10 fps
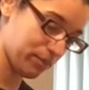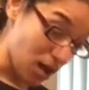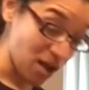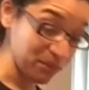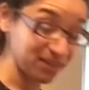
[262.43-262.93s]

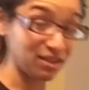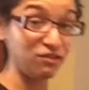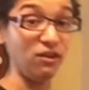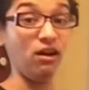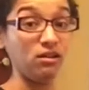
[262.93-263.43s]
I
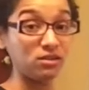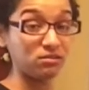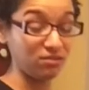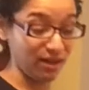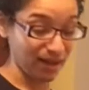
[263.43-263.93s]
myself also
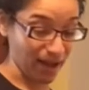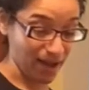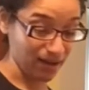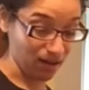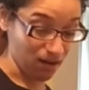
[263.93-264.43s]
like
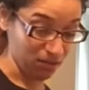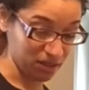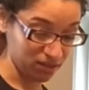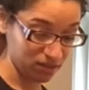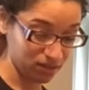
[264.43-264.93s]
adding
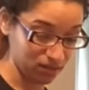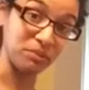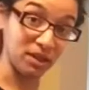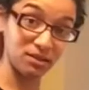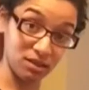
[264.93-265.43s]
almonds
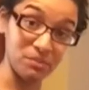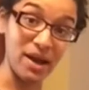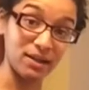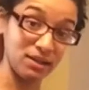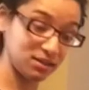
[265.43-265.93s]
because of the
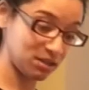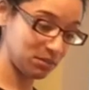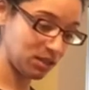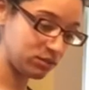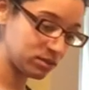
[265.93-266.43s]
magnesium
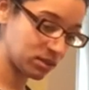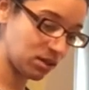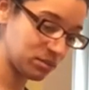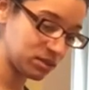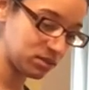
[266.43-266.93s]
levels in
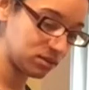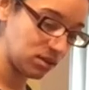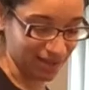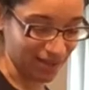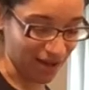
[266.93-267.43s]
almonds.
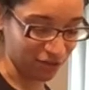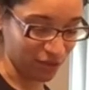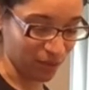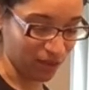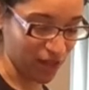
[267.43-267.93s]
Not only
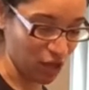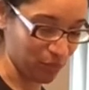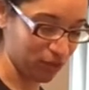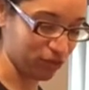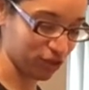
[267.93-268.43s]
will it help
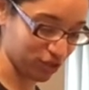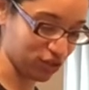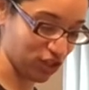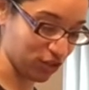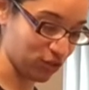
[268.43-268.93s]
you just
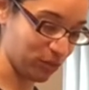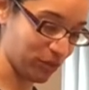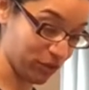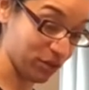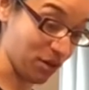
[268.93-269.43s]
general
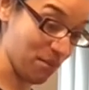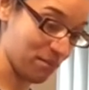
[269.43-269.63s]
with your